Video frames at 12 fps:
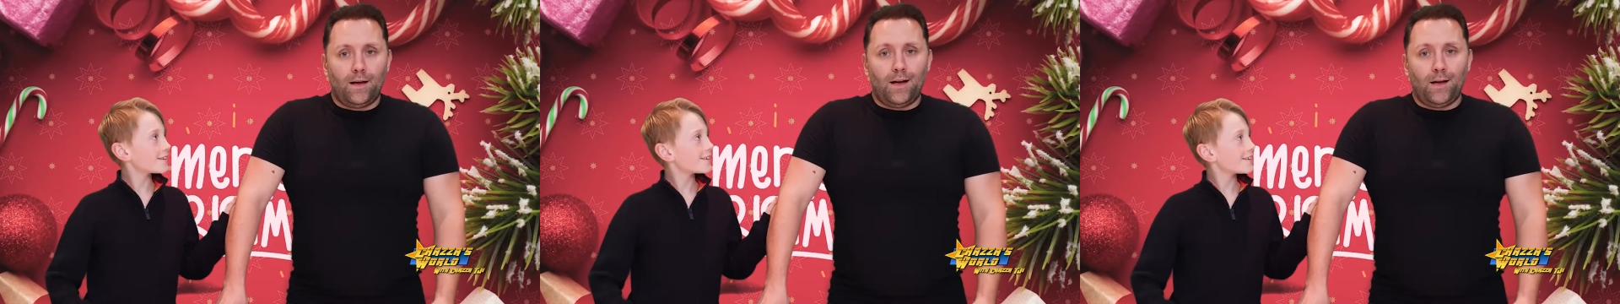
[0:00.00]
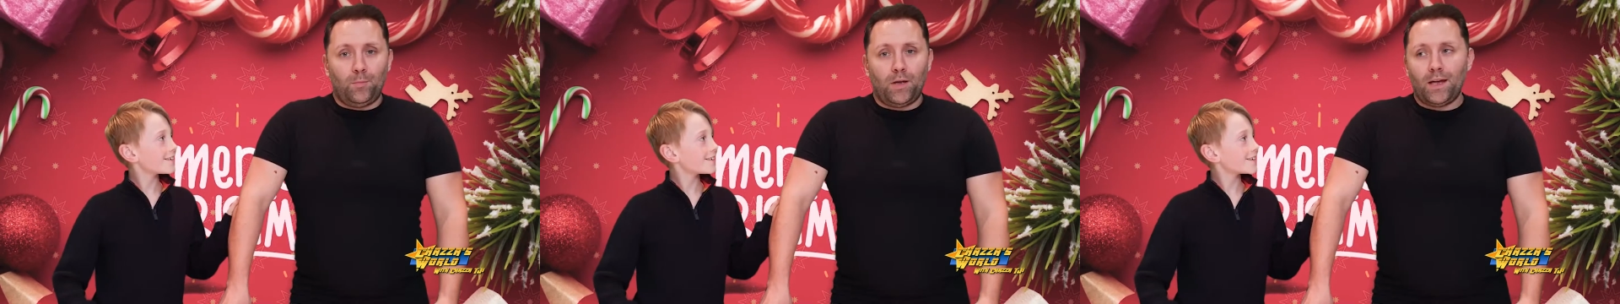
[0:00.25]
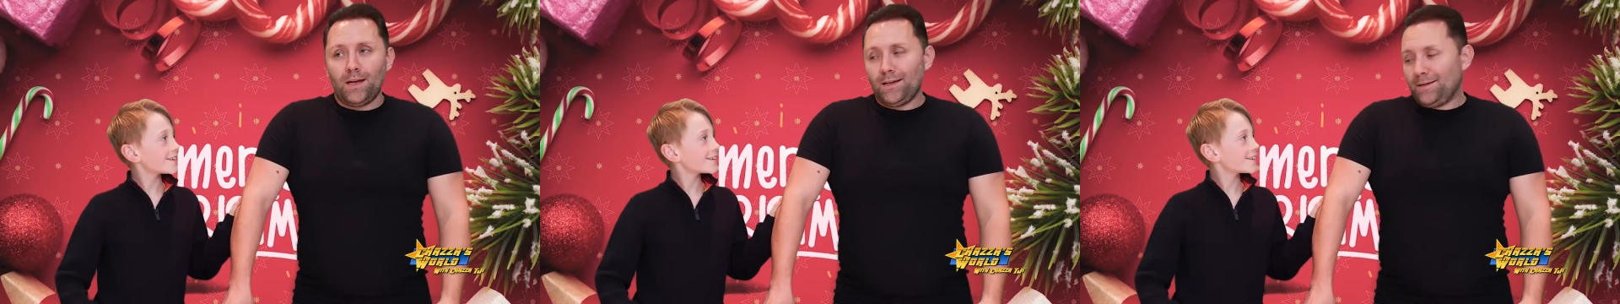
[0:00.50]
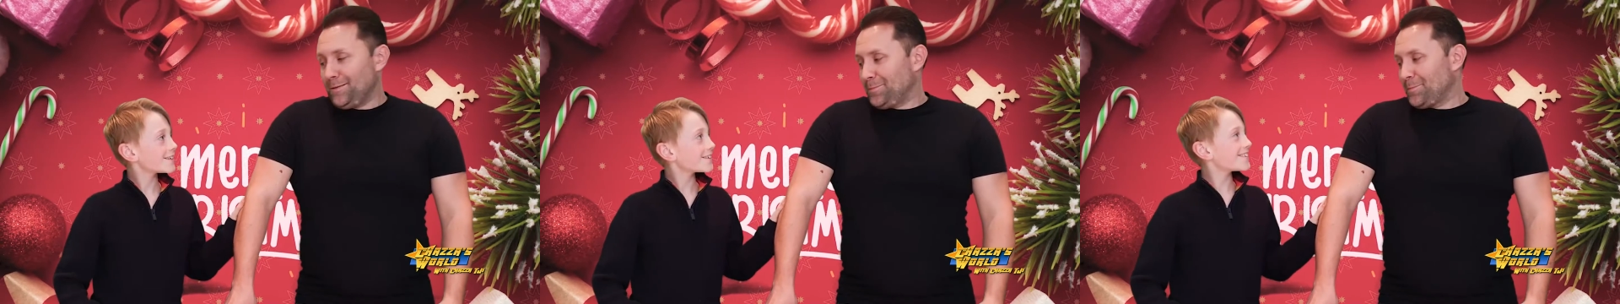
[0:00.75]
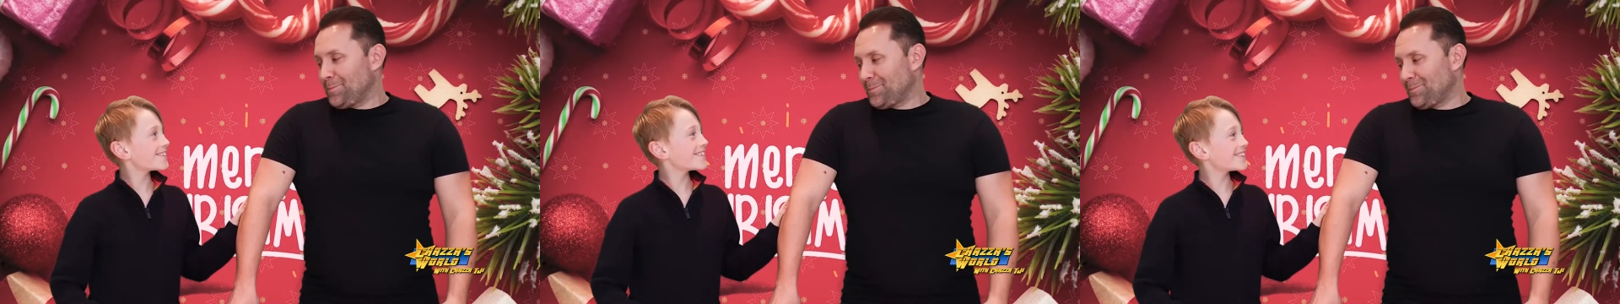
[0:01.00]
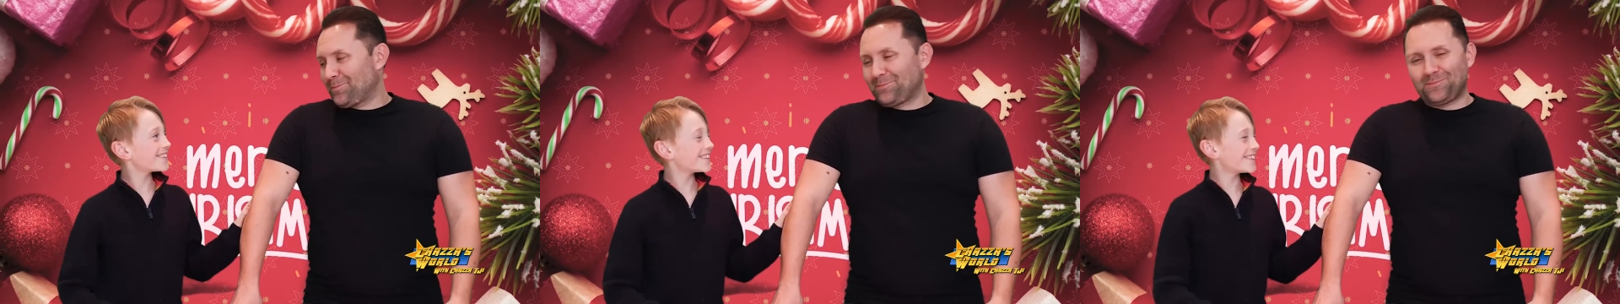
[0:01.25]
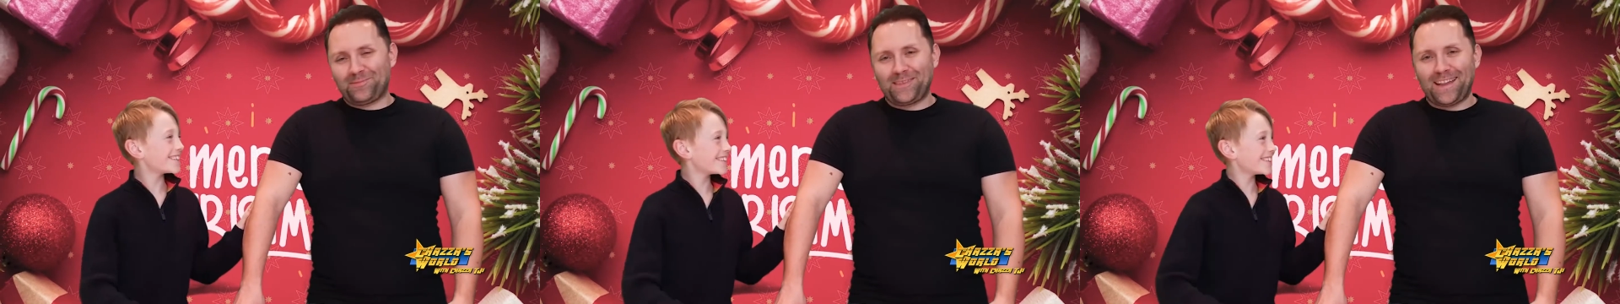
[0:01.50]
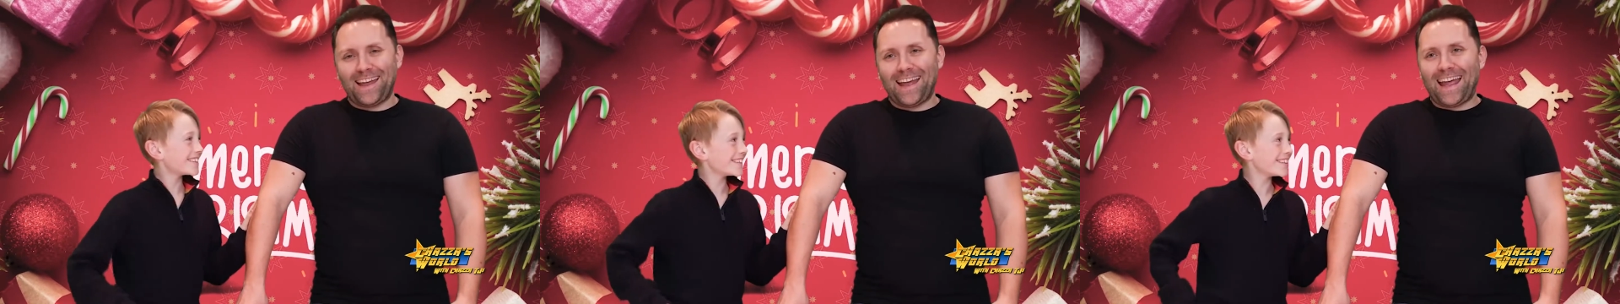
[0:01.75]
Speaker 1: I'm here.
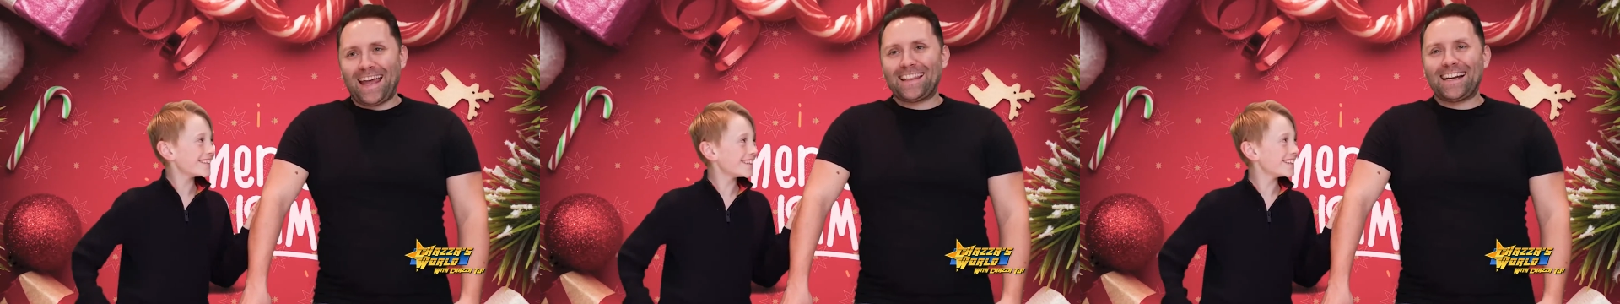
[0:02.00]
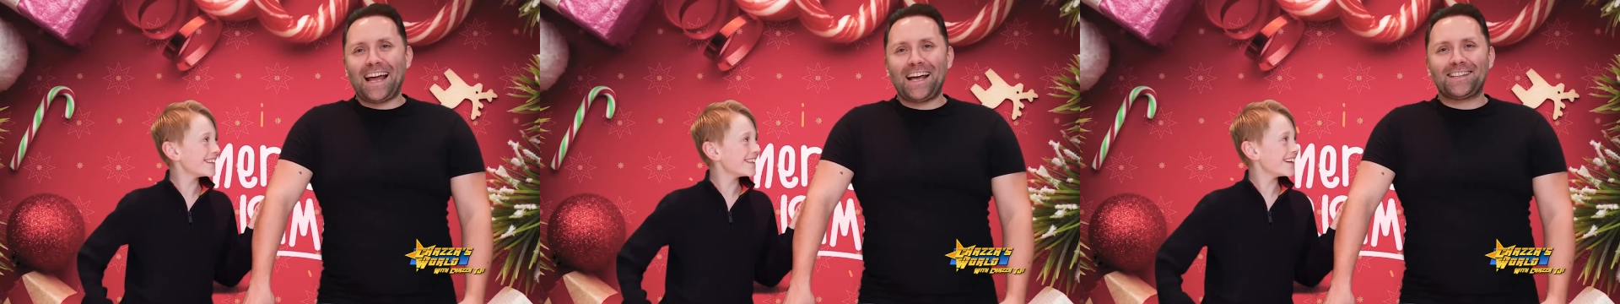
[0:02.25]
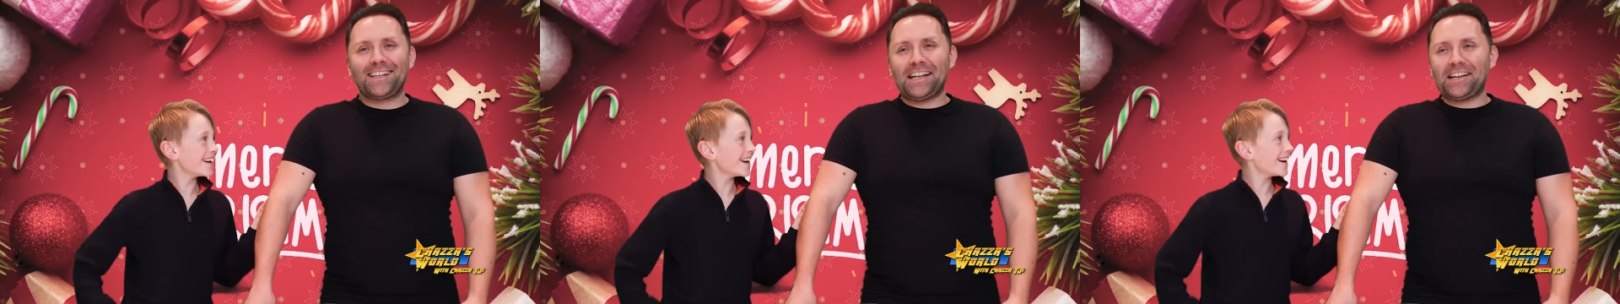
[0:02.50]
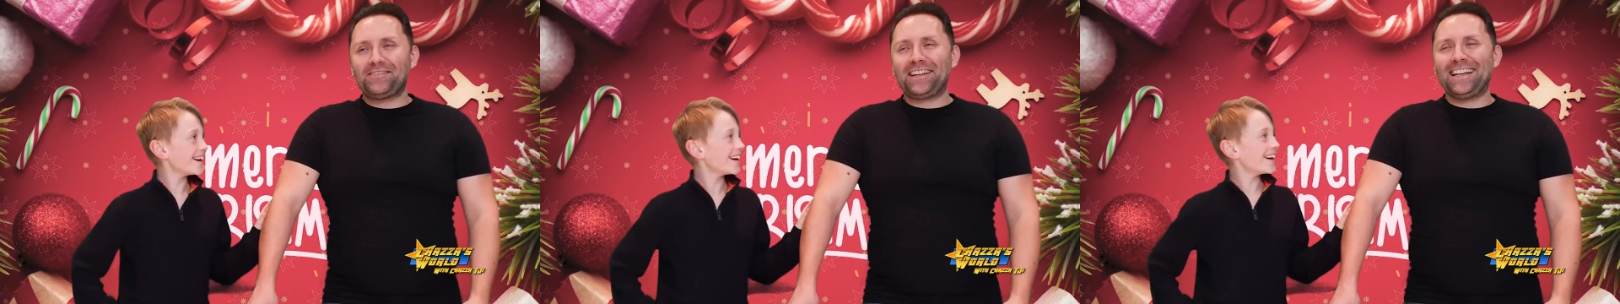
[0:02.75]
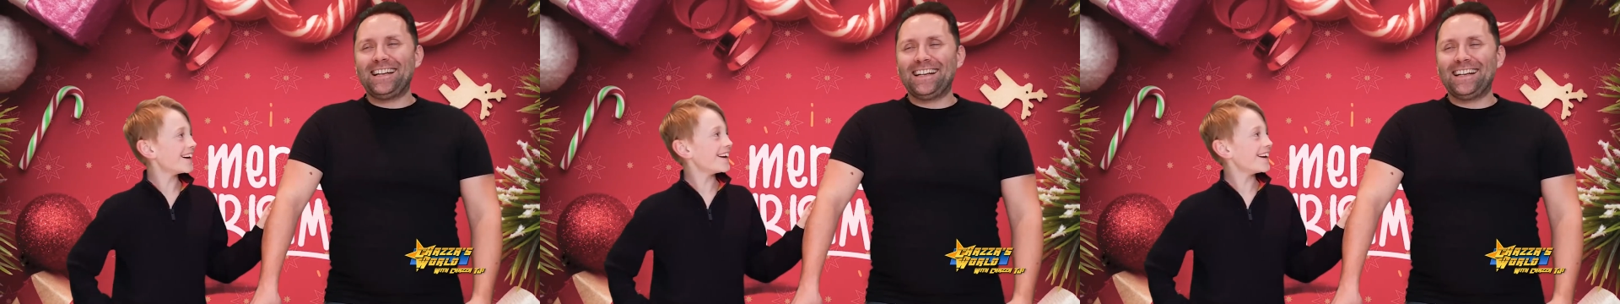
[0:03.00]
In the land of the living.